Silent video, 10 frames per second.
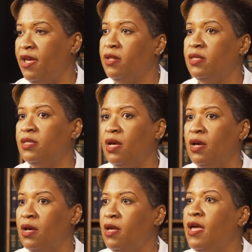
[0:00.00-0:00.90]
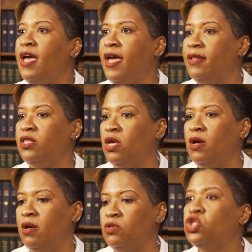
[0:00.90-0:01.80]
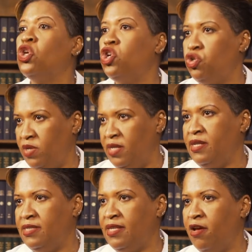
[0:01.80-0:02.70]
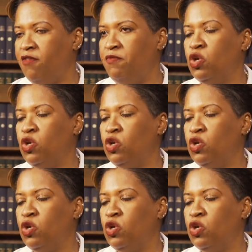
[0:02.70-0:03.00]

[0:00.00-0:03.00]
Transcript: and the surgery itself,